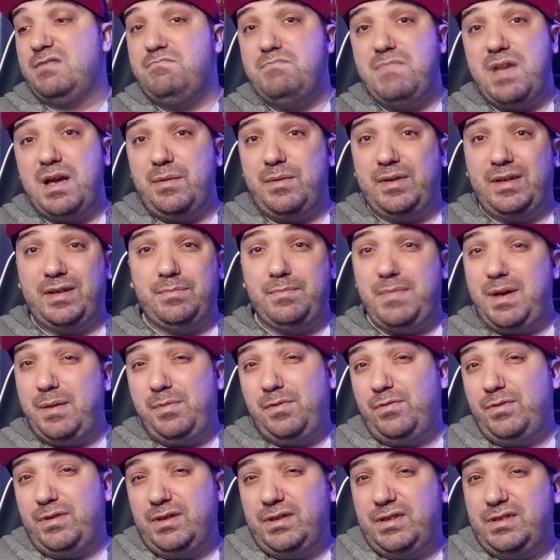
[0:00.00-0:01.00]
maybe
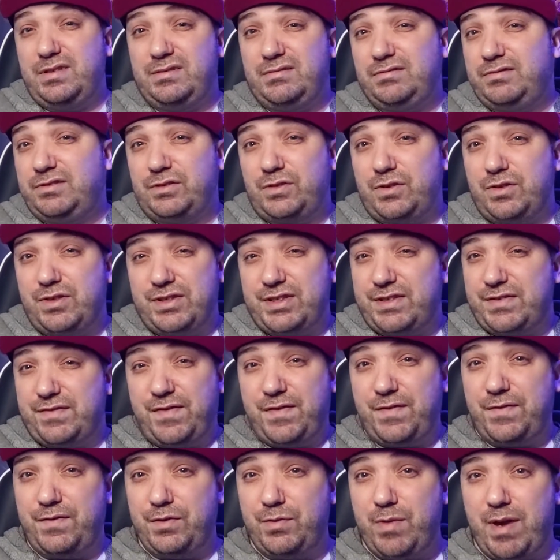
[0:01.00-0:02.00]
we can score
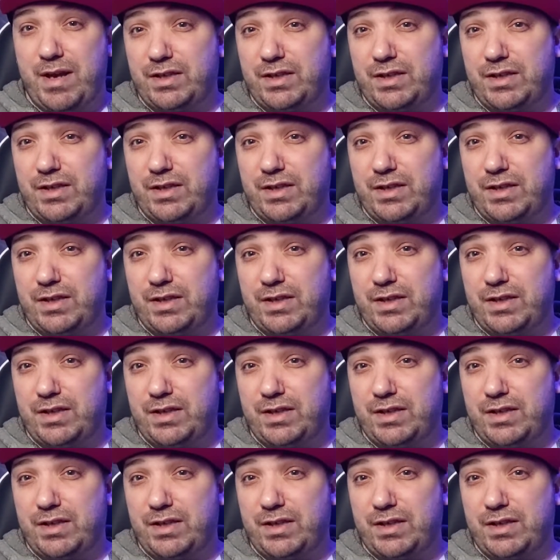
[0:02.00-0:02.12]
yourself a few